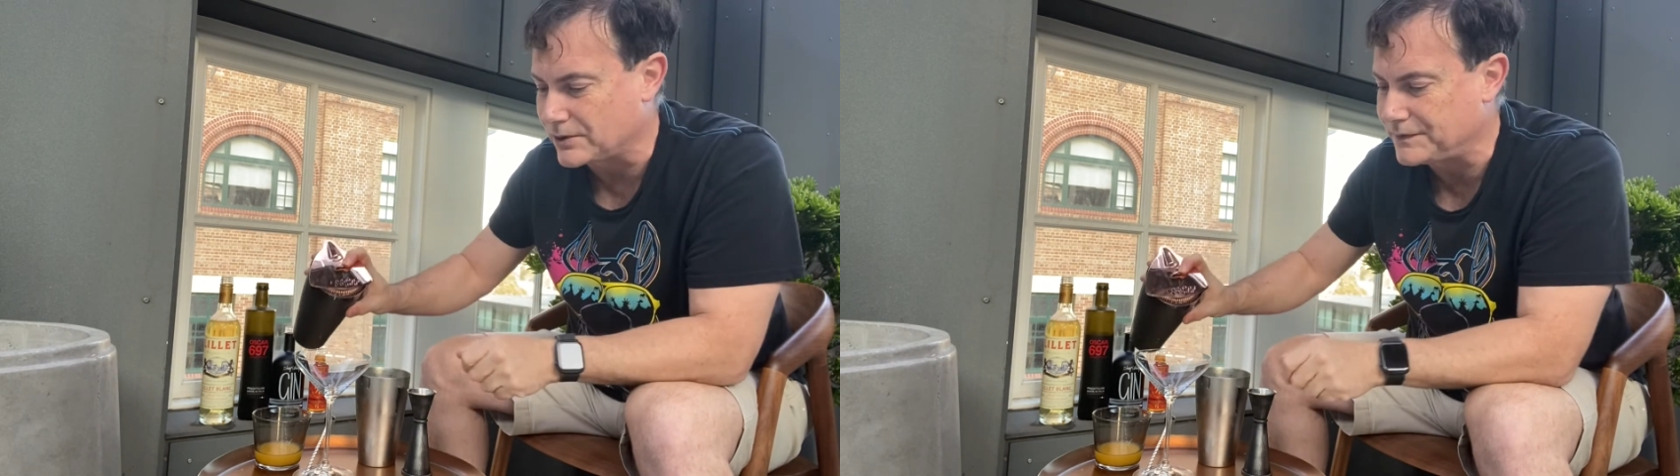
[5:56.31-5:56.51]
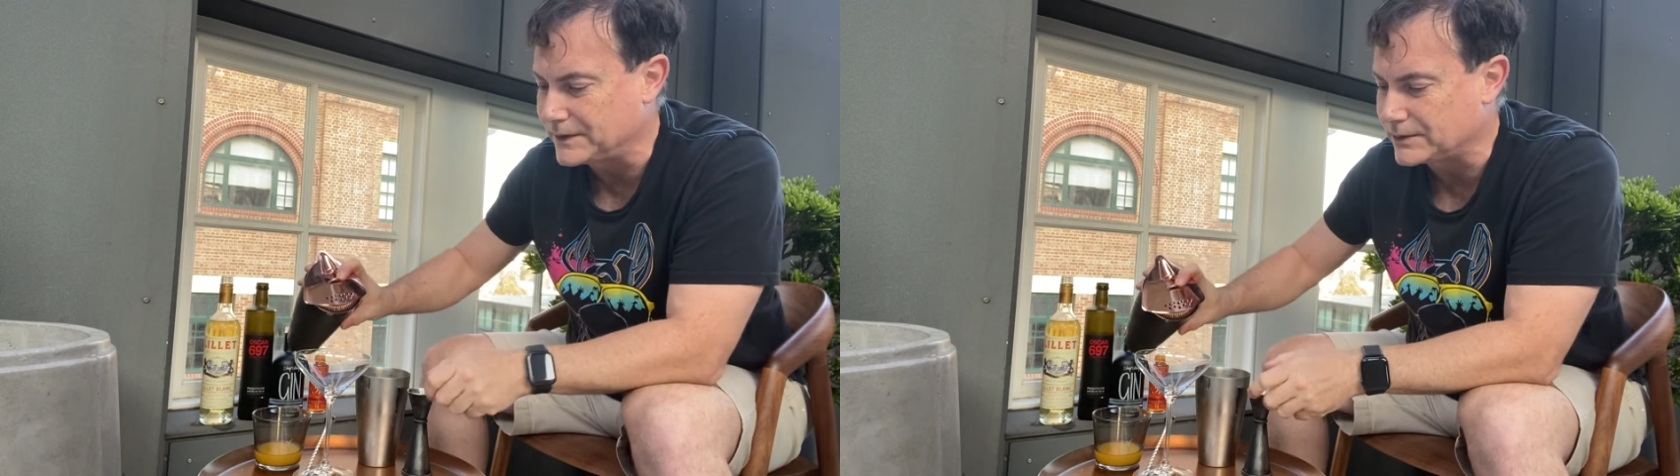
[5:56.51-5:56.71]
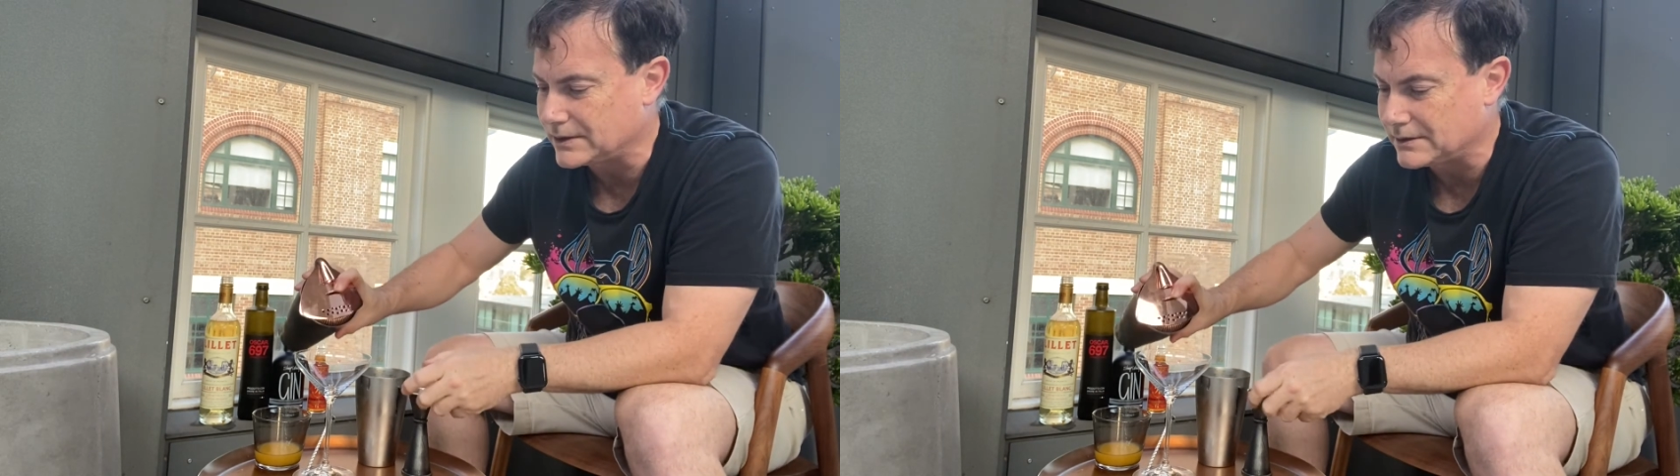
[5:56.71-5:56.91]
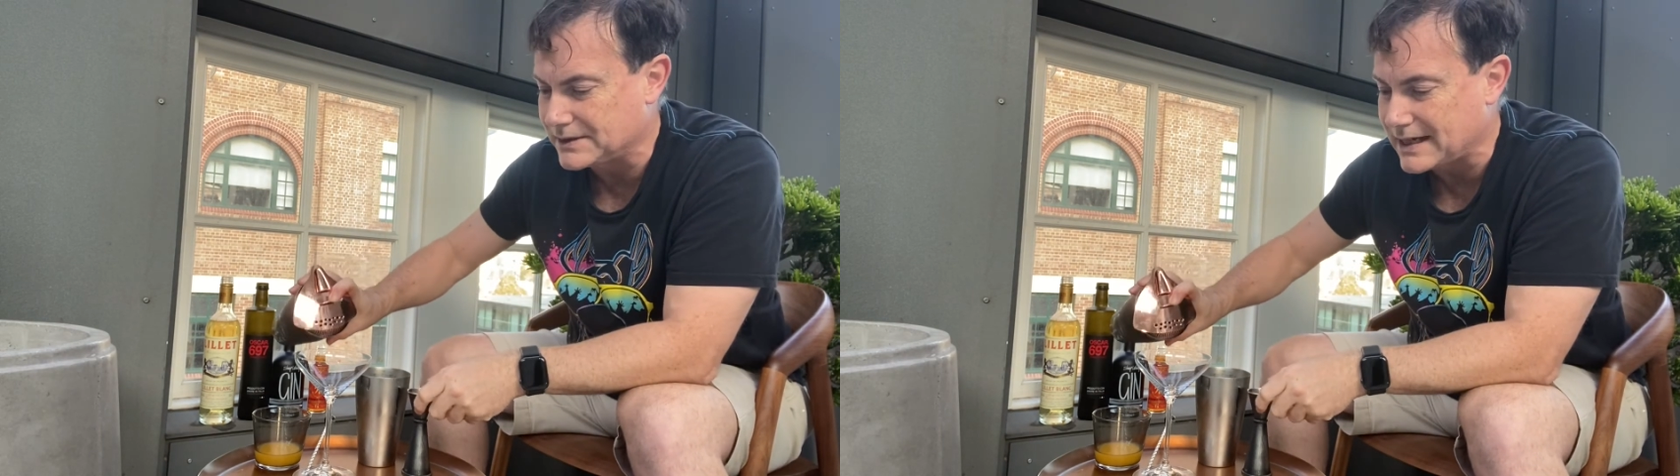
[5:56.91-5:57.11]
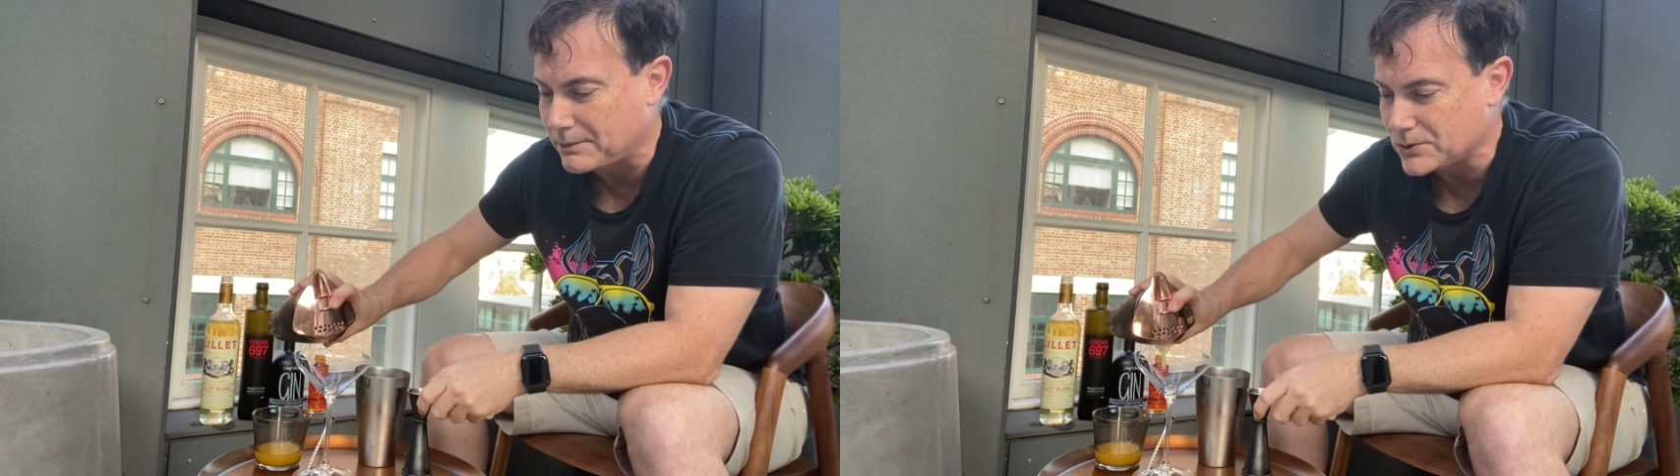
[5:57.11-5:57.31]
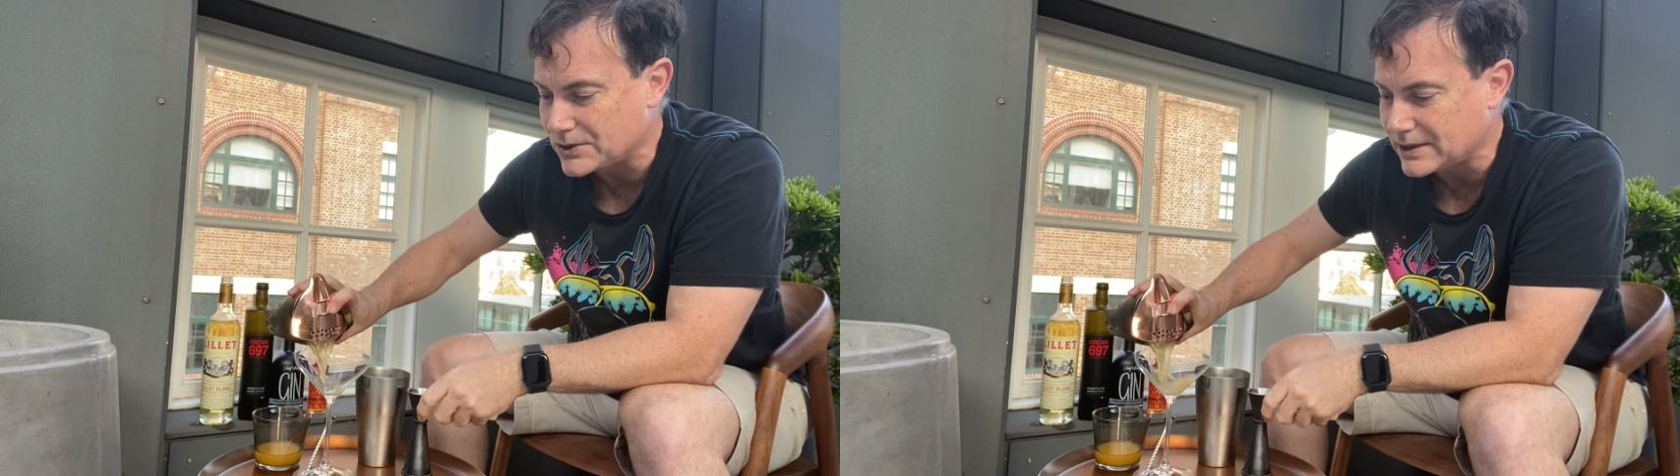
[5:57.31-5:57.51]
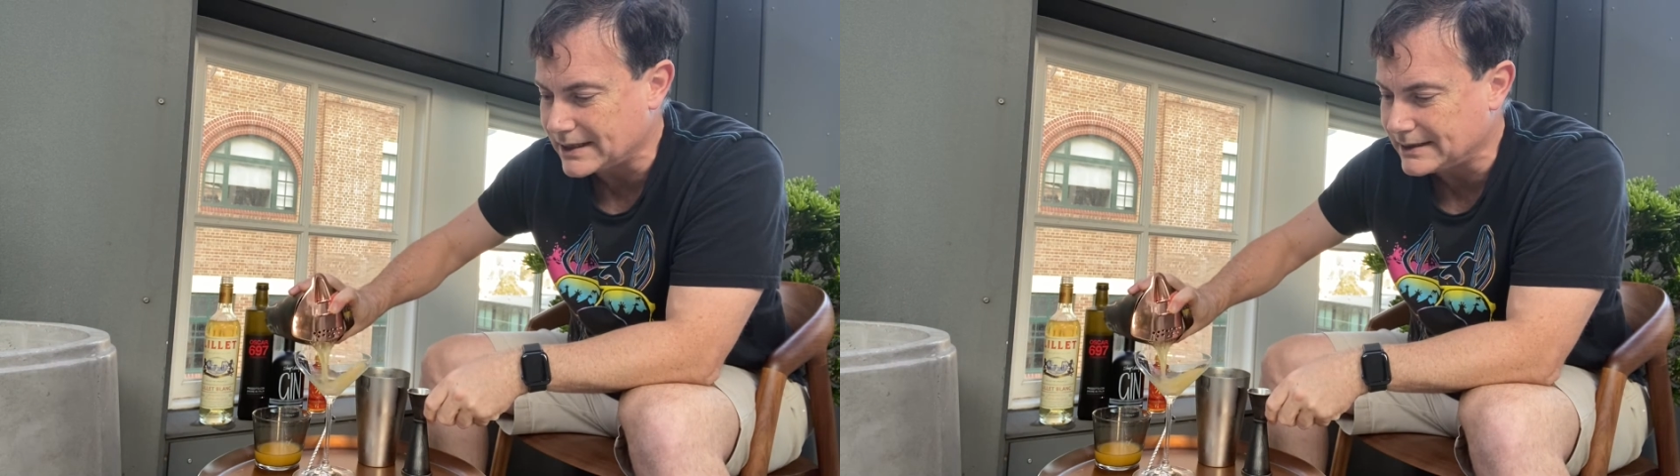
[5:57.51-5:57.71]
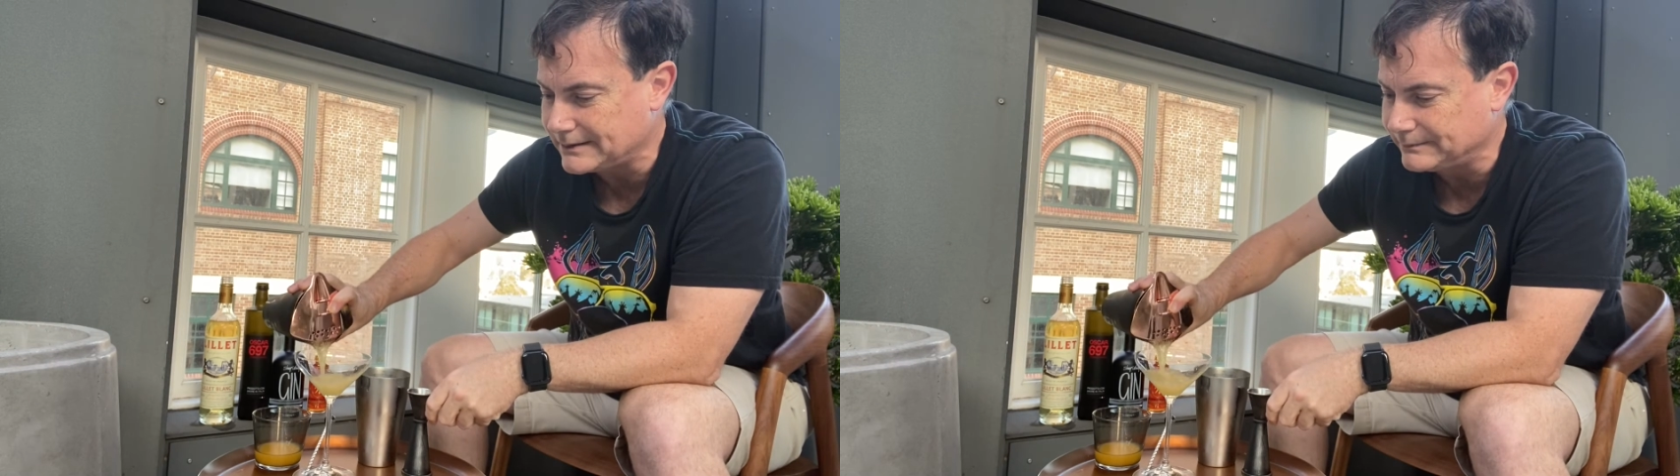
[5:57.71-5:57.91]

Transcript: filter and double strain it.